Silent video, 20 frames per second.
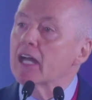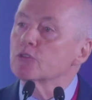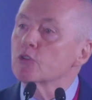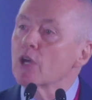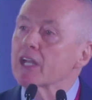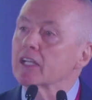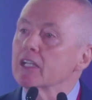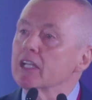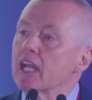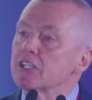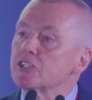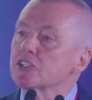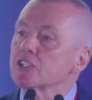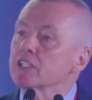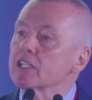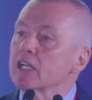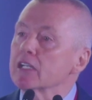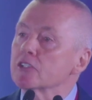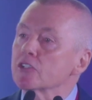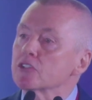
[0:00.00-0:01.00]
regulation
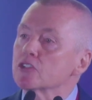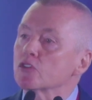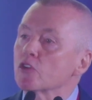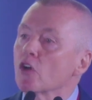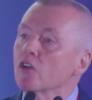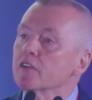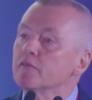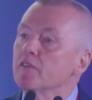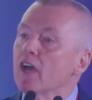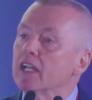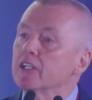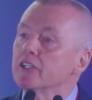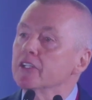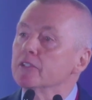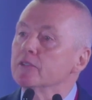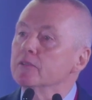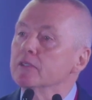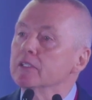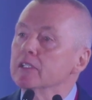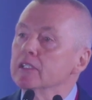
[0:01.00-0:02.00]
can destroy
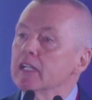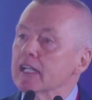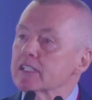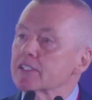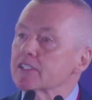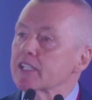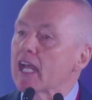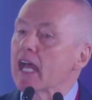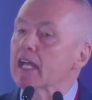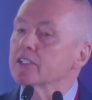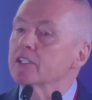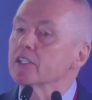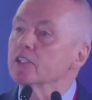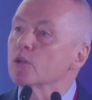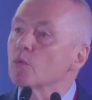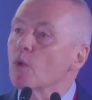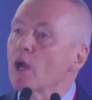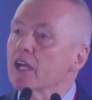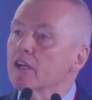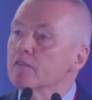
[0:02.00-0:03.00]
value and stand in
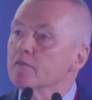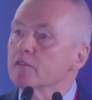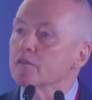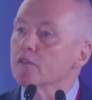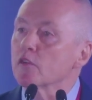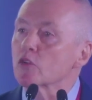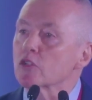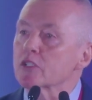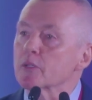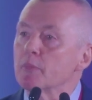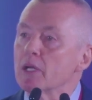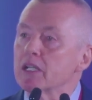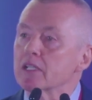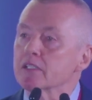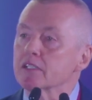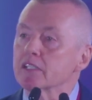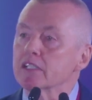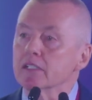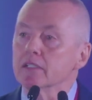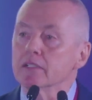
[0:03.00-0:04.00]
the way of
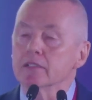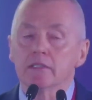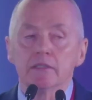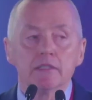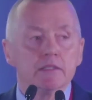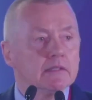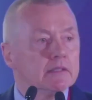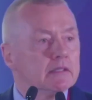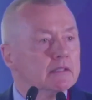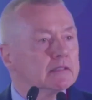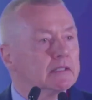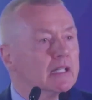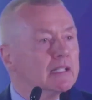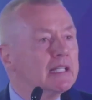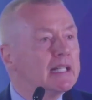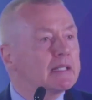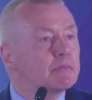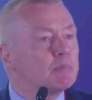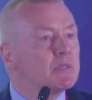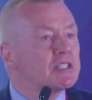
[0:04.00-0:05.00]
affordability. And the
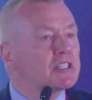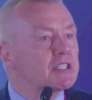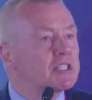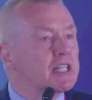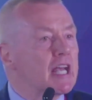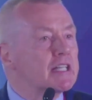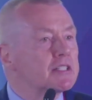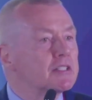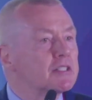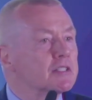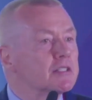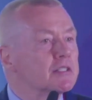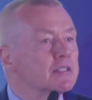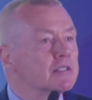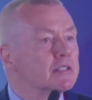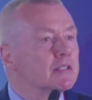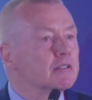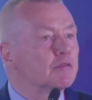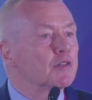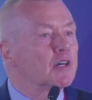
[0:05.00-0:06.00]
litmus test
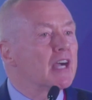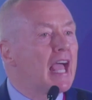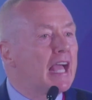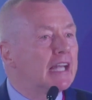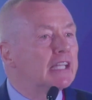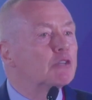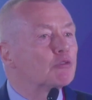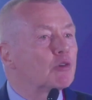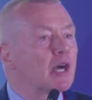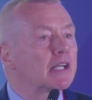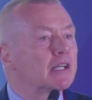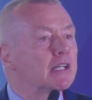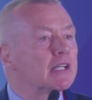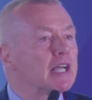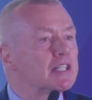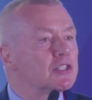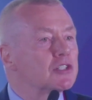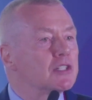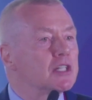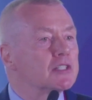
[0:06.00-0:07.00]
for any
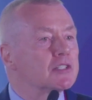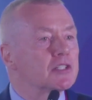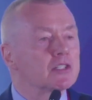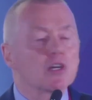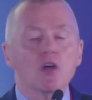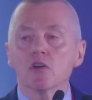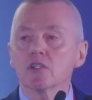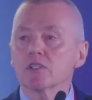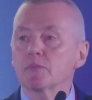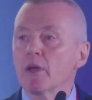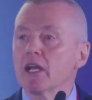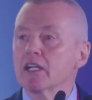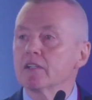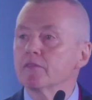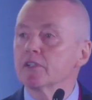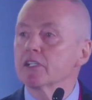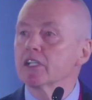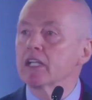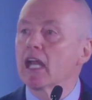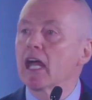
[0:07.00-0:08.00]
regulation is a
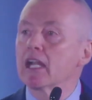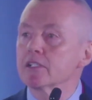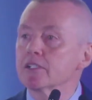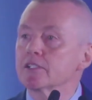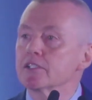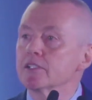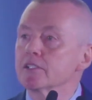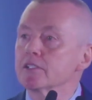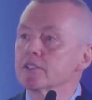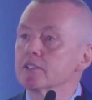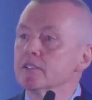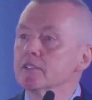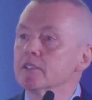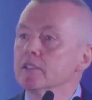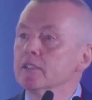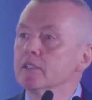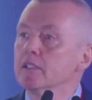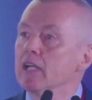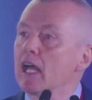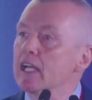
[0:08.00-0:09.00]
cost-benefit analysis.
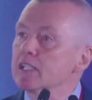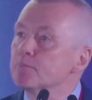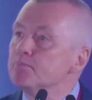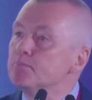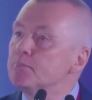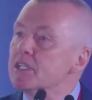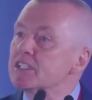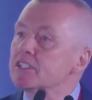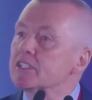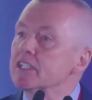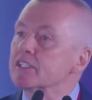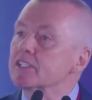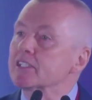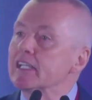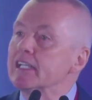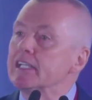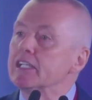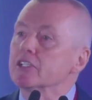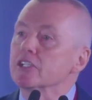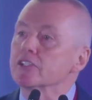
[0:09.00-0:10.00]
As business
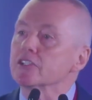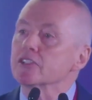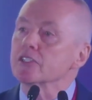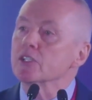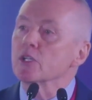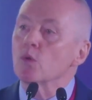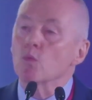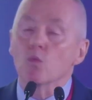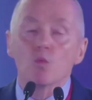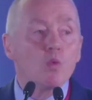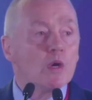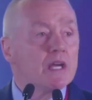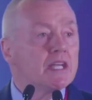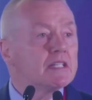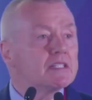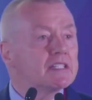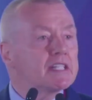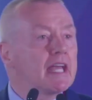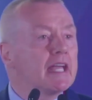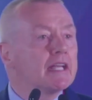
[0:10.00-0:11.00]
leaders,
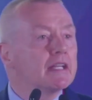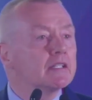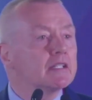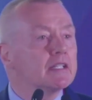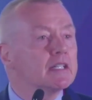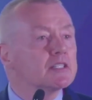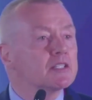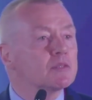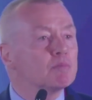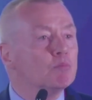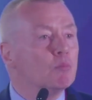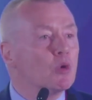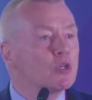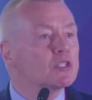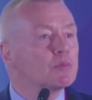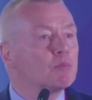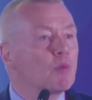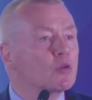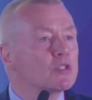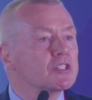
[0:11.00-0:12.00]
we take this
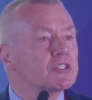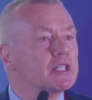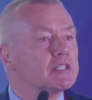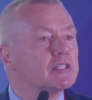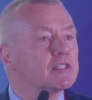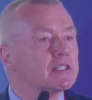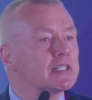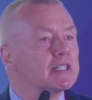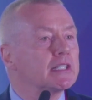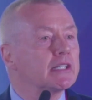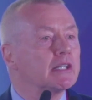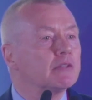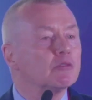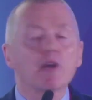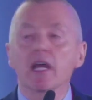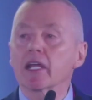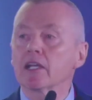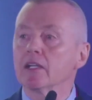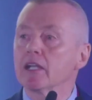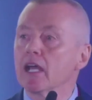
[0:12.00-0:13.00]
much more seriously than
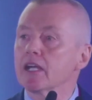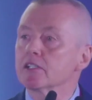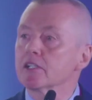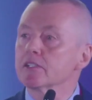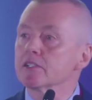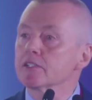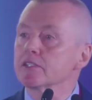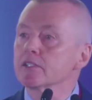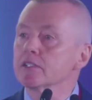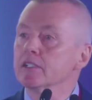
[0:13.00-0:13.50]
regulators.